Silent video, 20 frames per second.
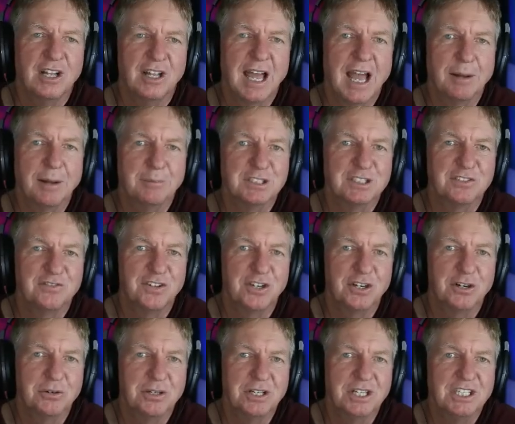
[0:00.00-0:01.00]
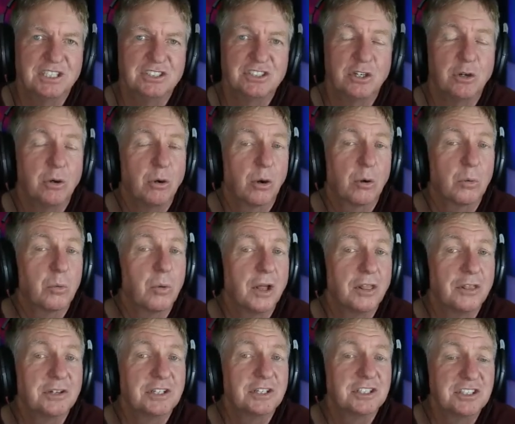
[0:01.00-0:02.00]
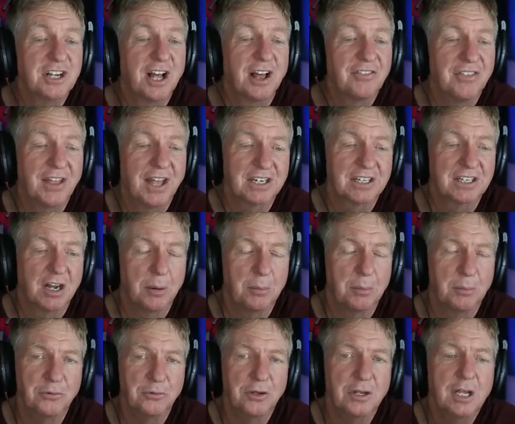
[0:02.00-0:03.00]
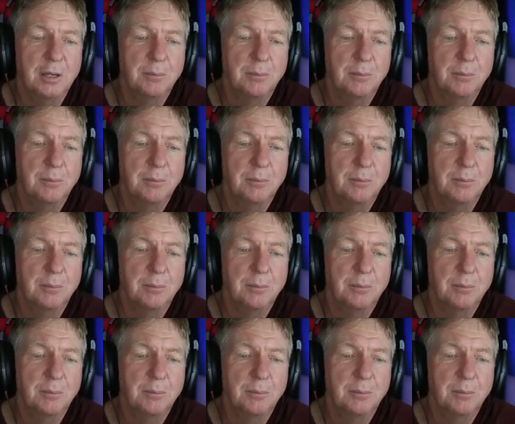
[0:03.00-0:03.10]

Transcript: atmosphere is or whether it's not that coupled.